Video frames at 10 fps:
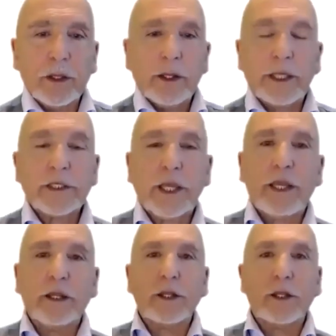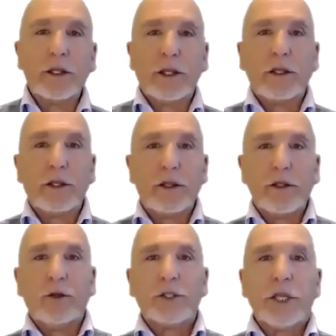let's say that
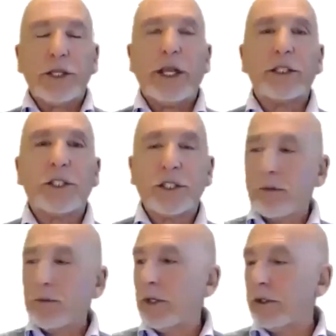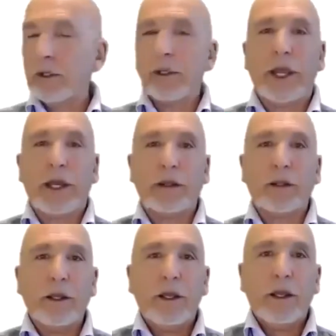you're sitting next to someone there.
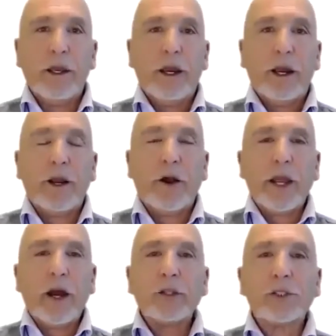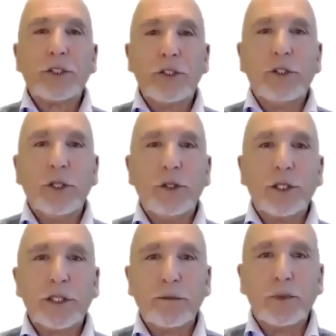And I ask you to do
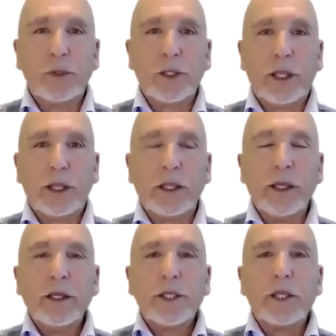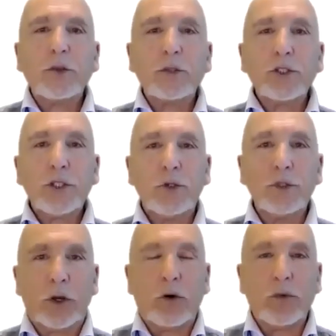this simple thing. Take your
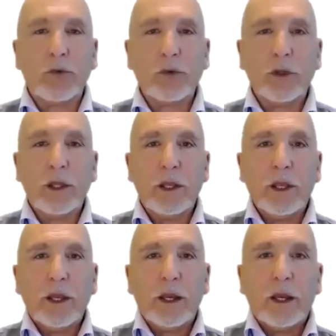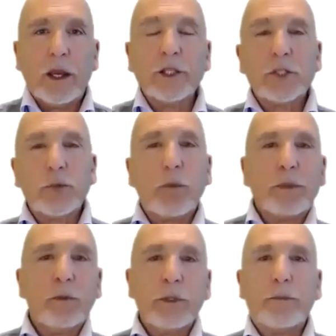shoes off and swap
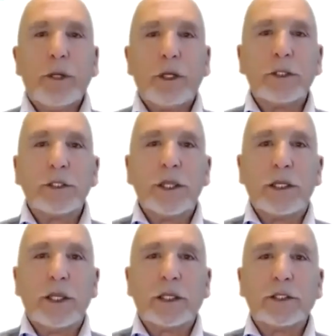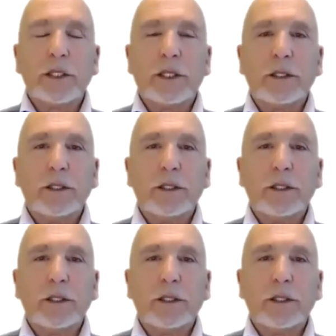them with the person sitting next to you.